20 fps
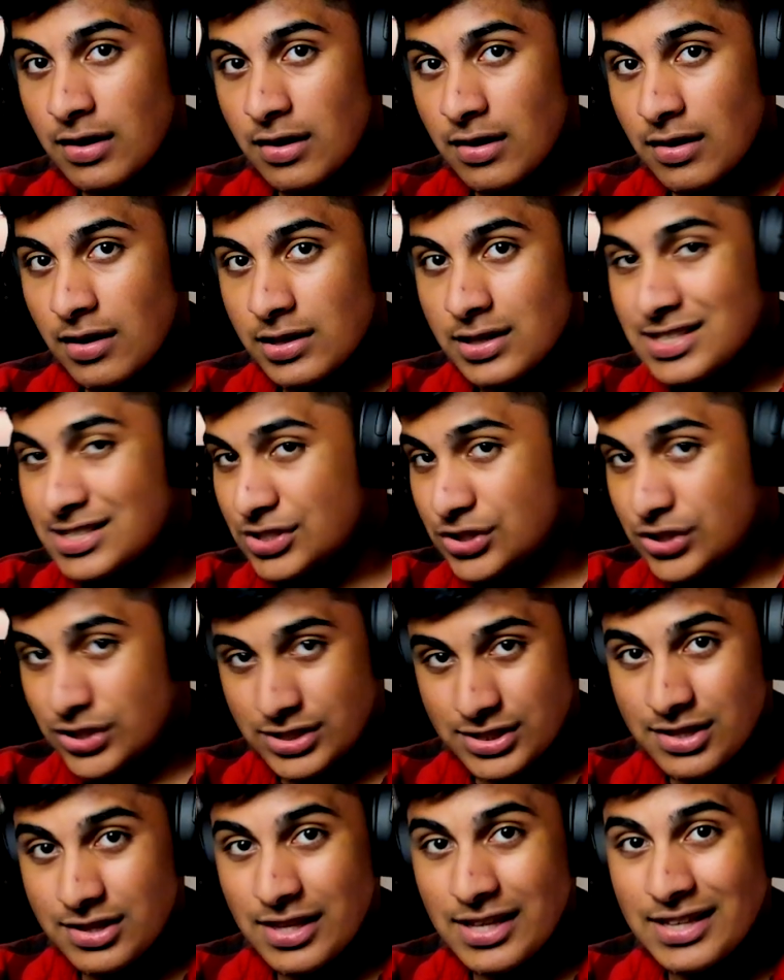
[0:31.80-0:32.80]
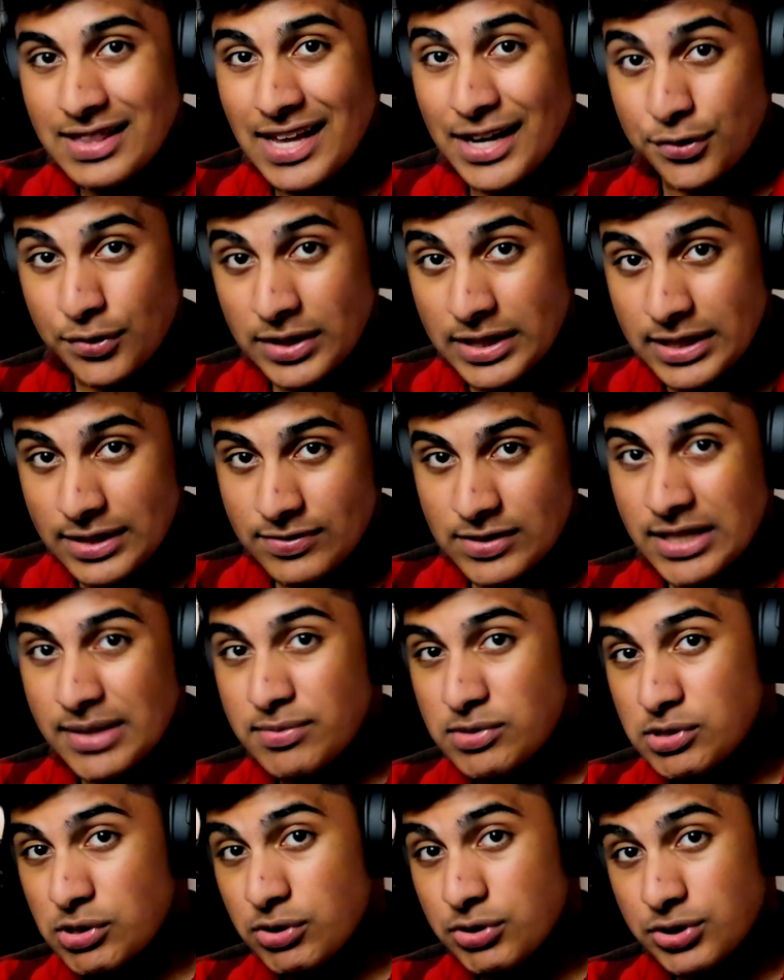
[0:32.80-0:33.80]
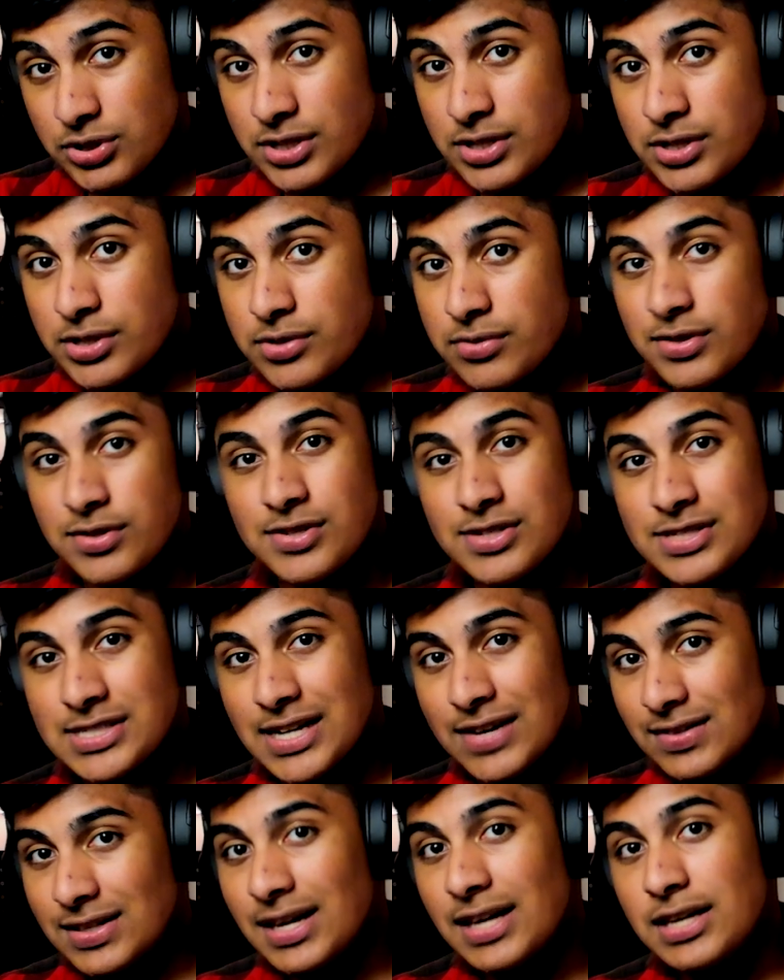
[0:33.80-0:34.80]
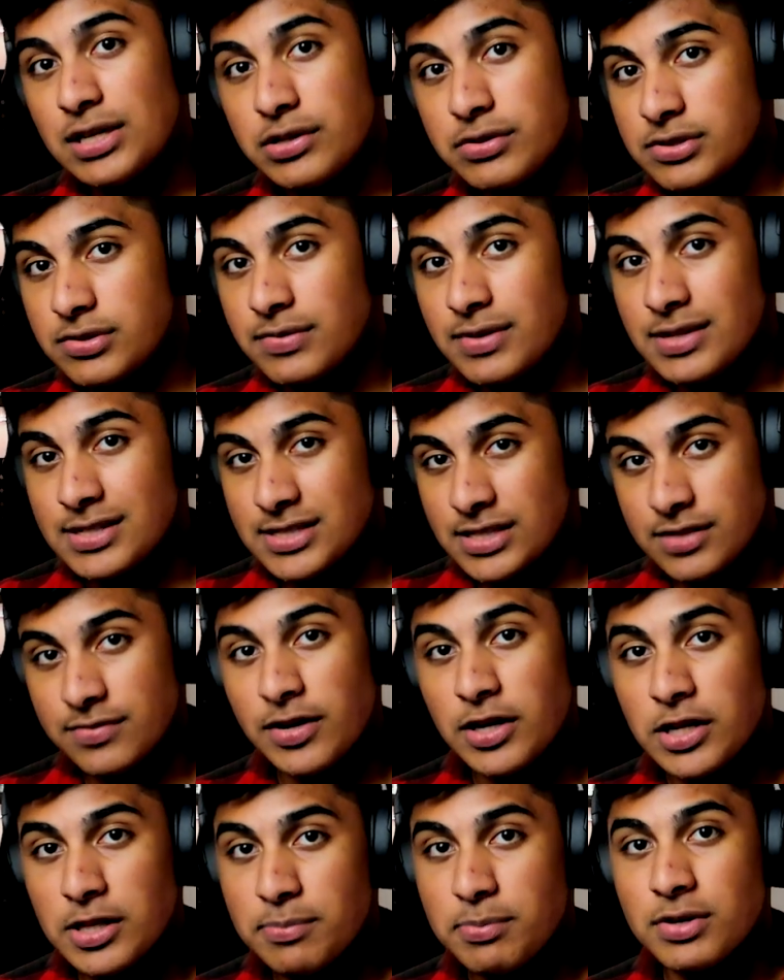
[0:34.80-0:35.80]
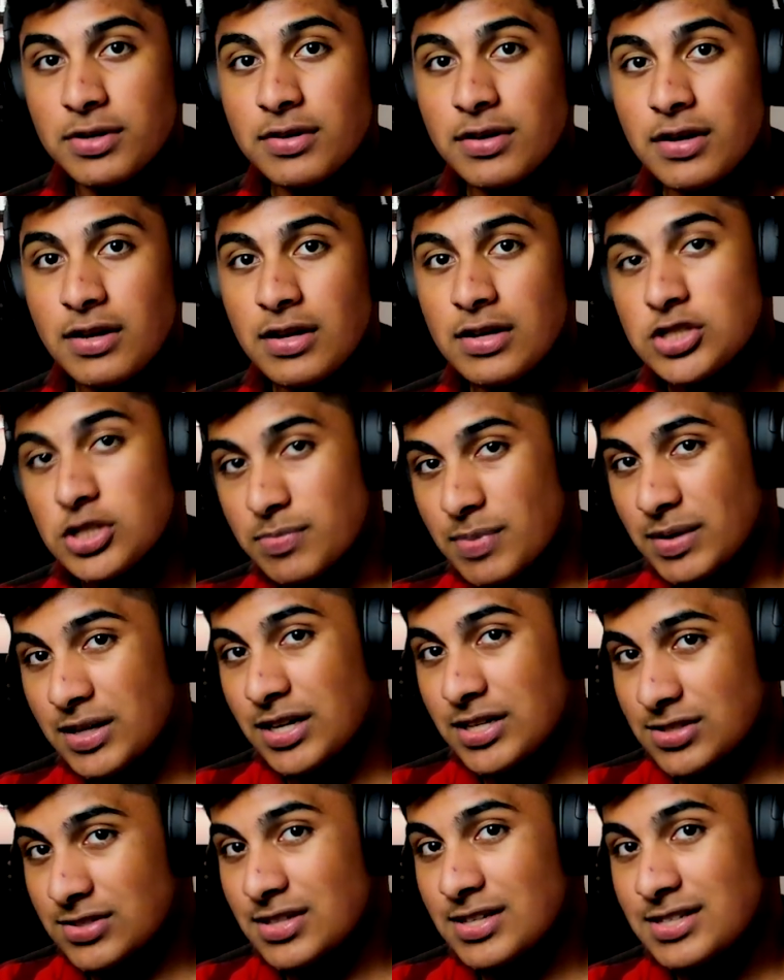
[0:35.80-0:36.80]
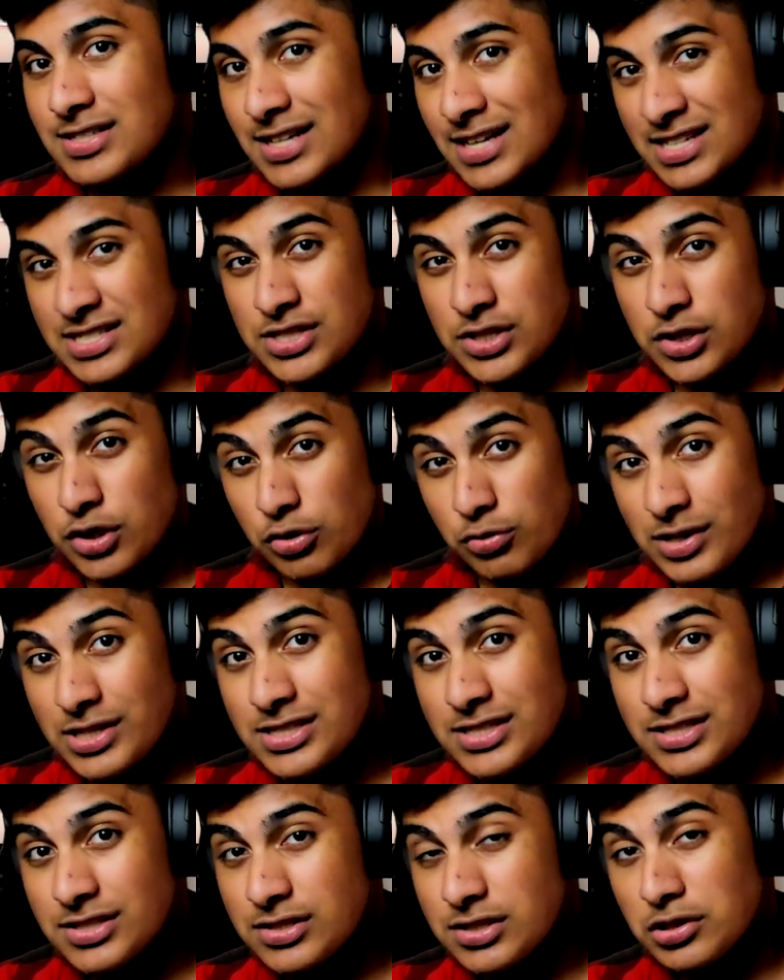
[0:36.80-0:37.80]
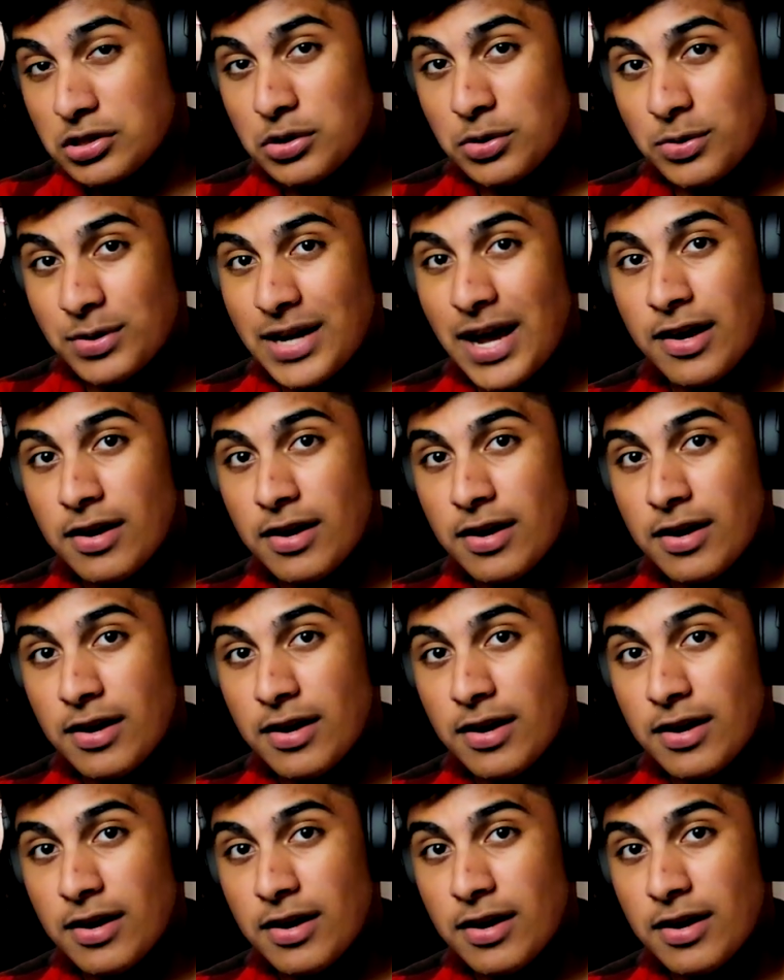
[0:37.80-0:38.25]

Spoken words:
This is just the thing that creative teams usually do. You just have to get used to it as a developer. So because of this, it is a good reason to learn how to